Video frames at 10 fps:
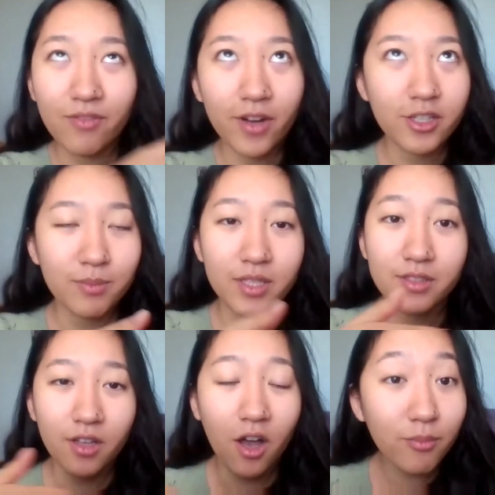my freshman
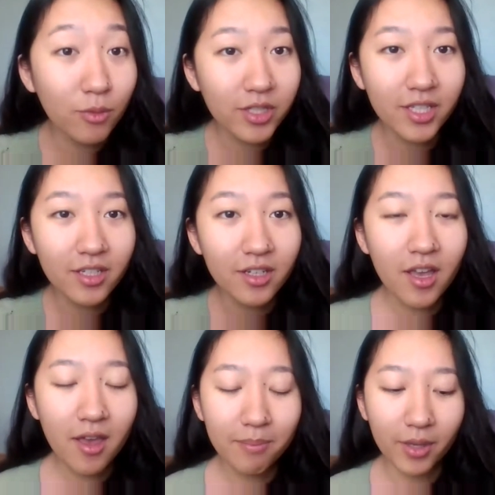and sophomore year.
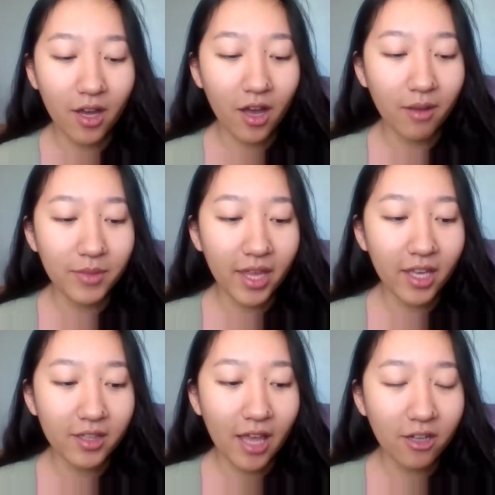But
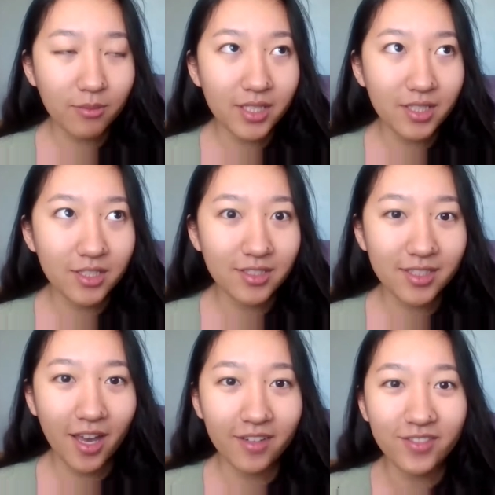they allowed me to
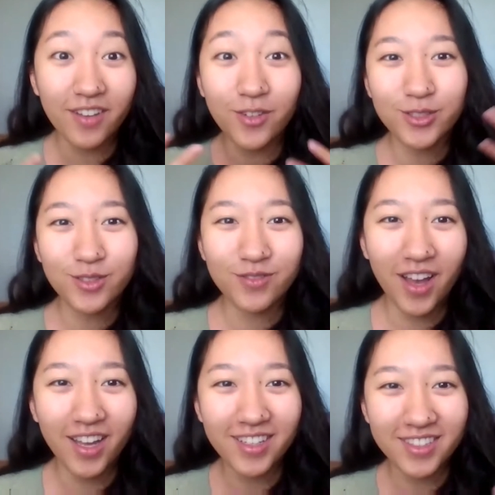just kind of
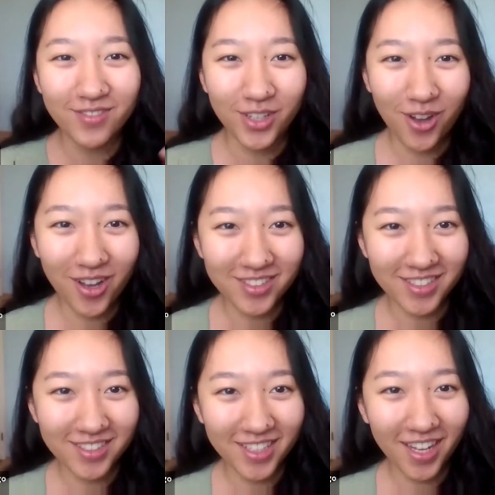diversify different
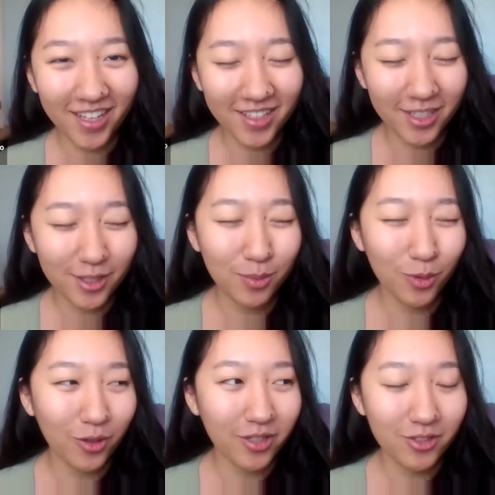causes that I could
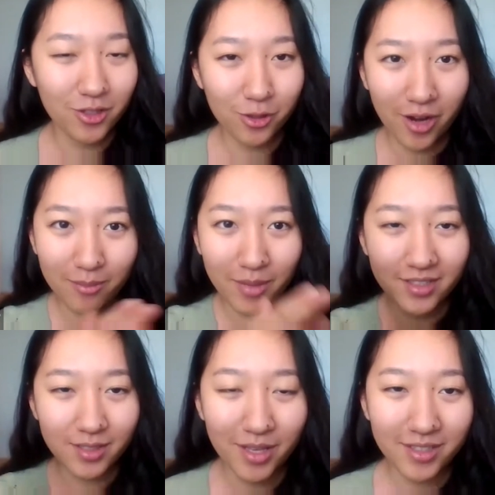explore throughout
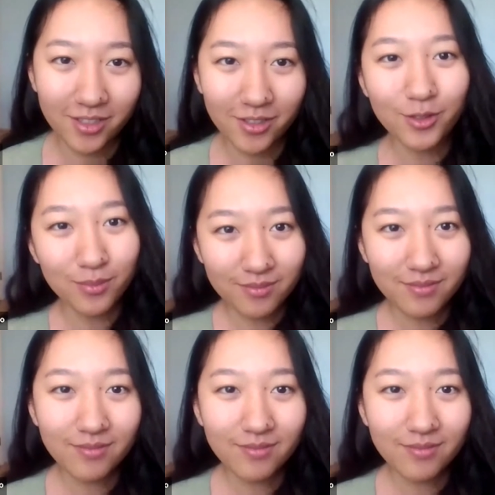my semesters.